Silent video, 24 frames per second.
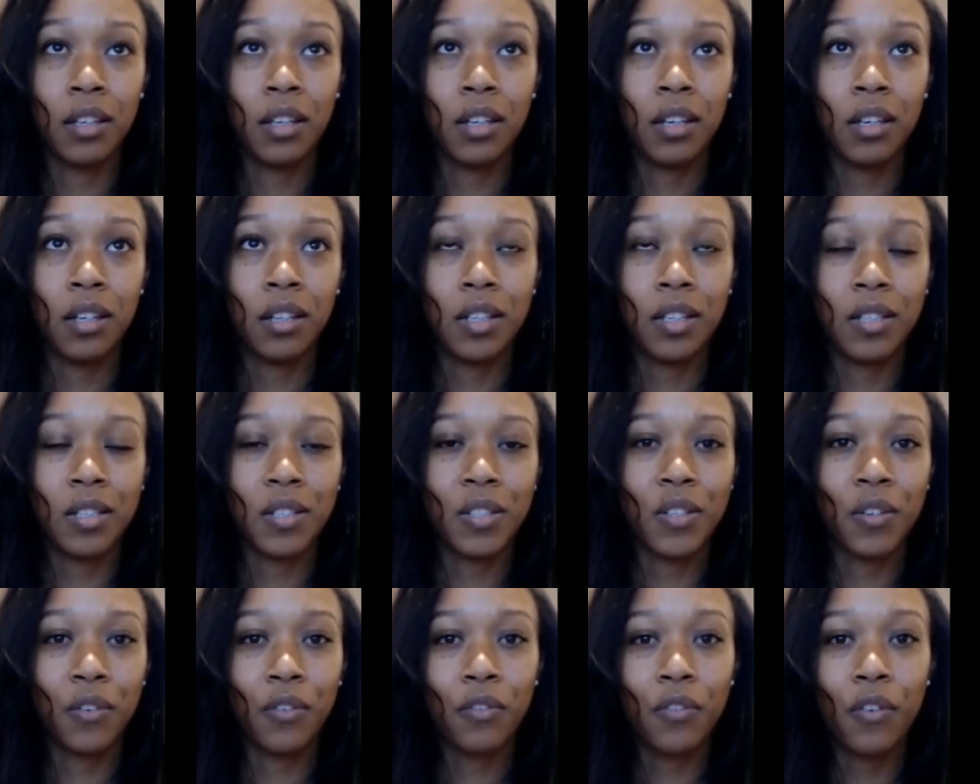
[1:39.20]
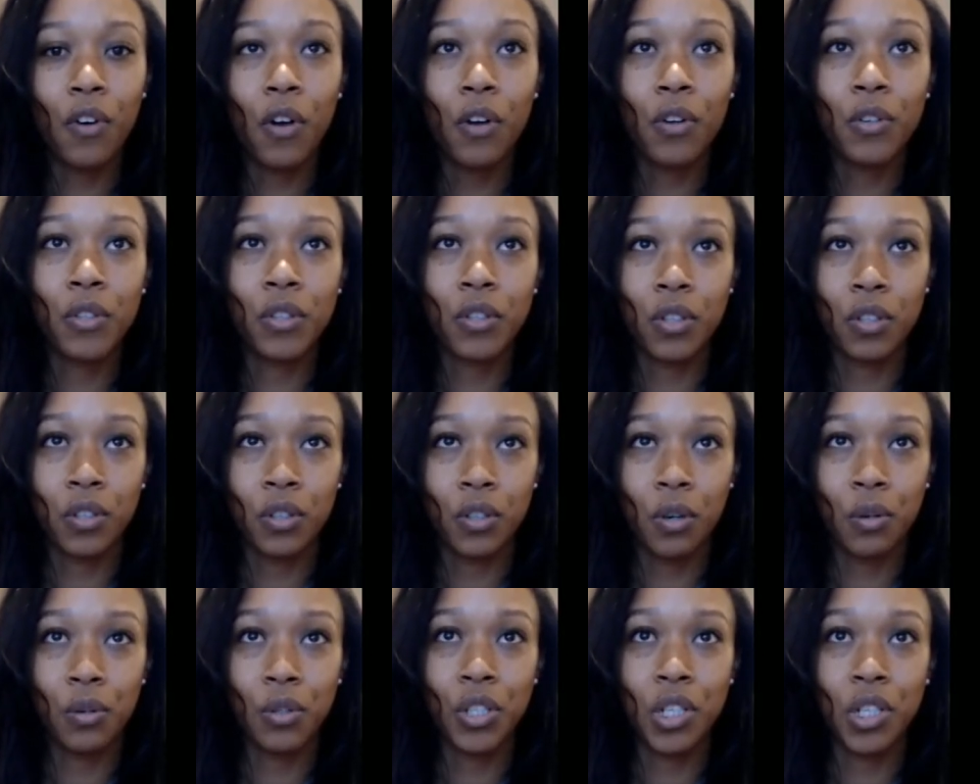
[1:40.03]
This is a false
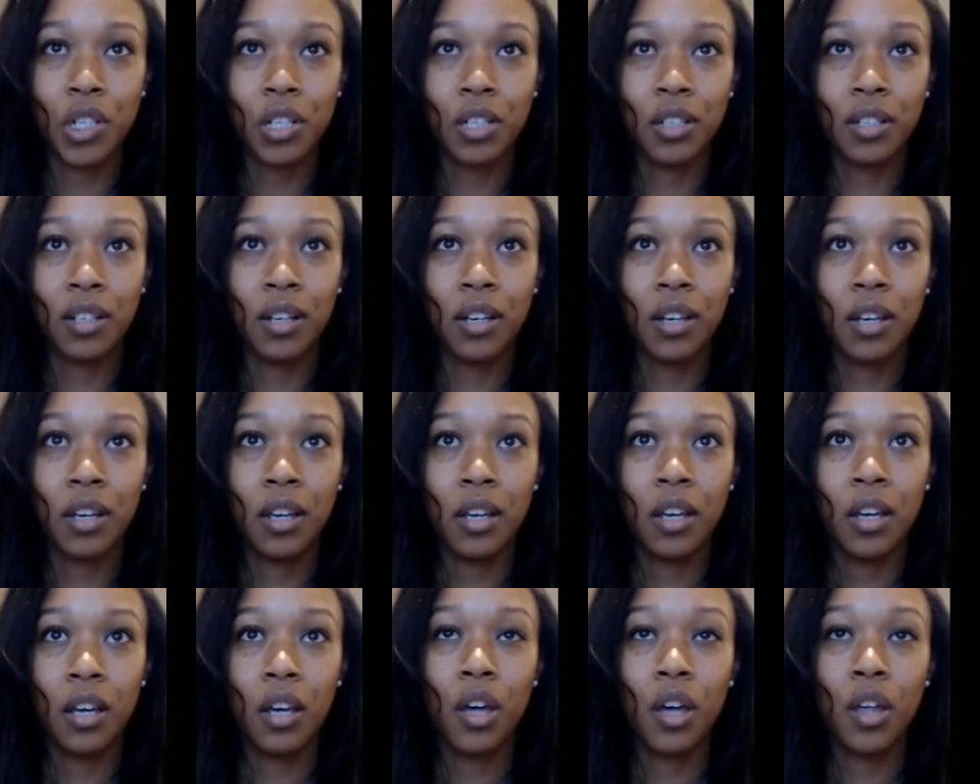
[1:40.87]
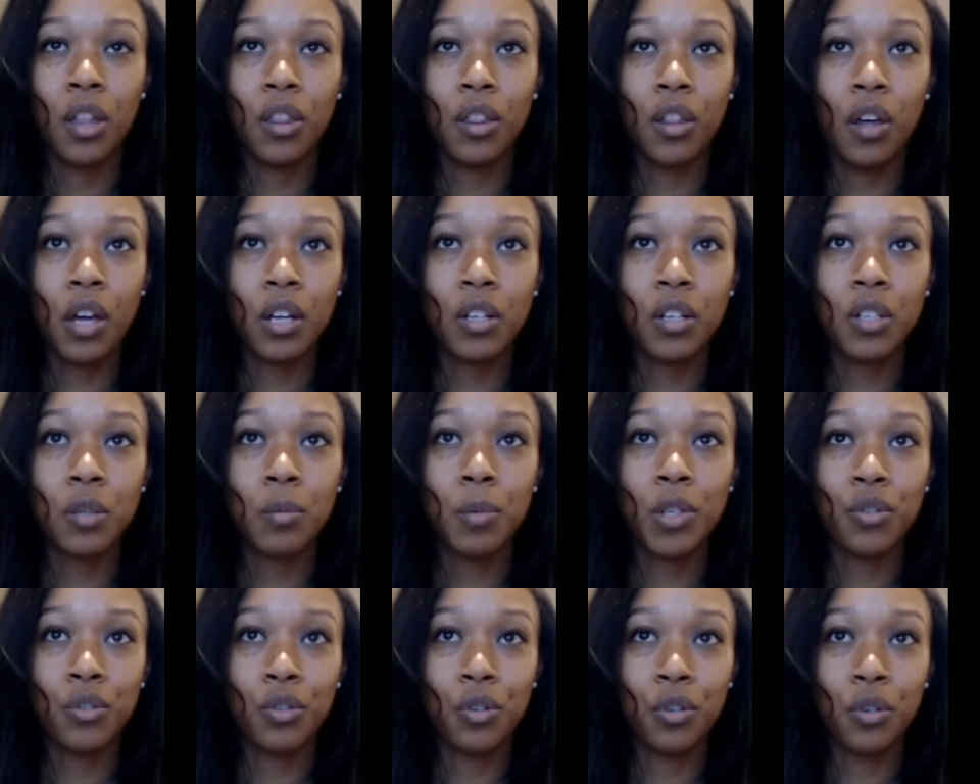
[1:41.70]
notion, thought to be
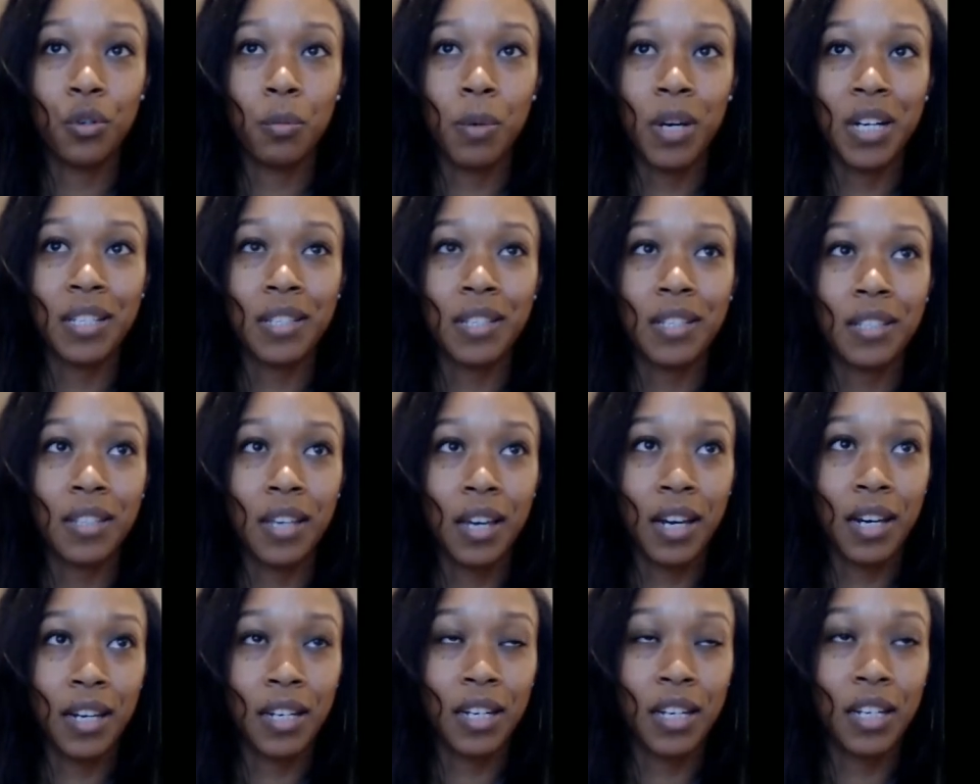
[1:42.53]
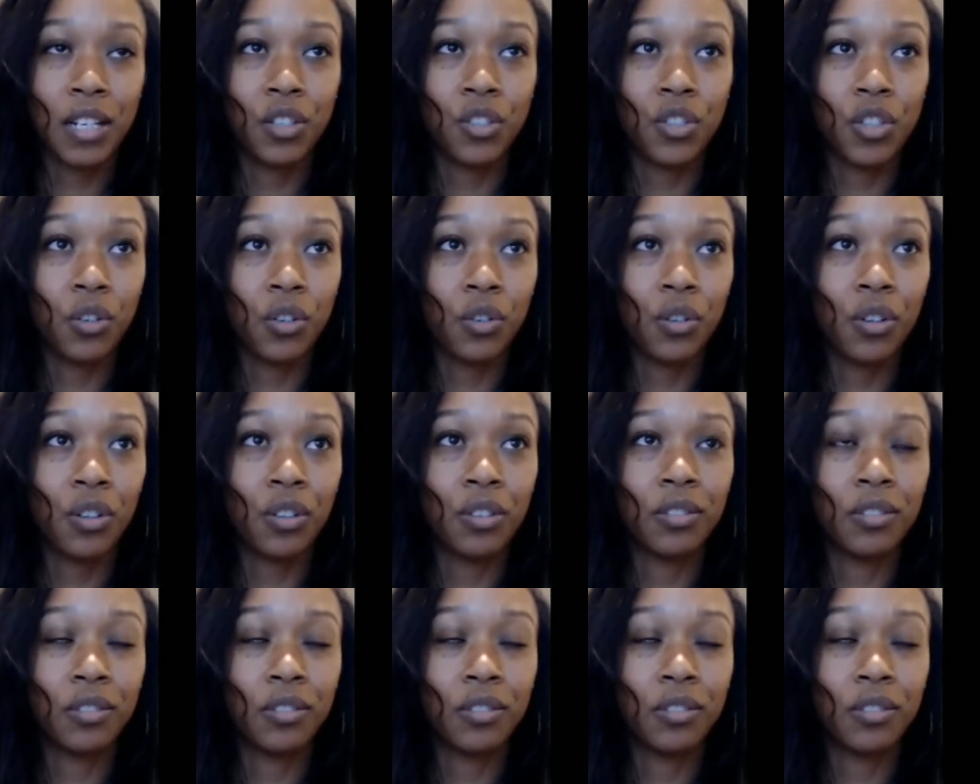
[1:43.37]
true by society in general.